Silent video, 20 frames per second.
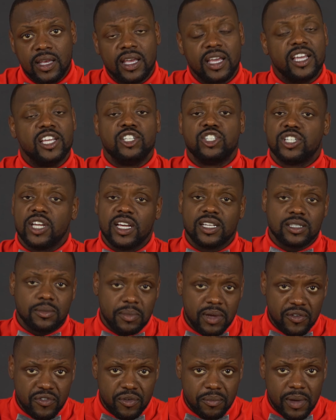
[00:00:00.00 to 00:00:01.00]
he shared some
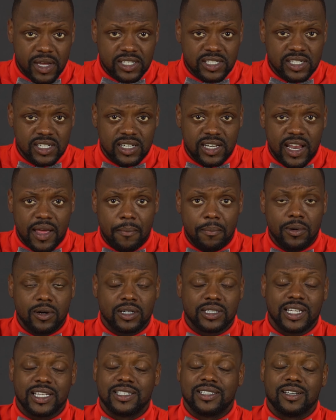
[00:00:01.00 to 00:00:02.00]
information in that
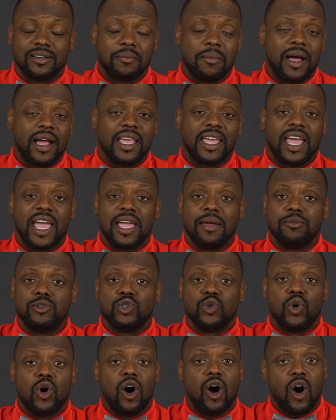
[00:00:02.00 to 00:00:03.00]
book that took my game
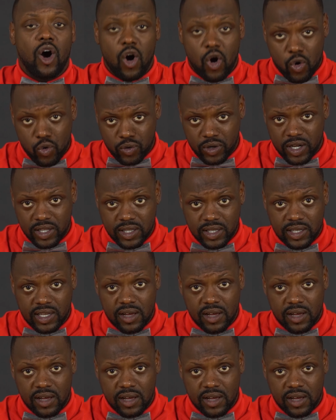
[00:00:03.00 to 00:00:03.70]
to a whole nother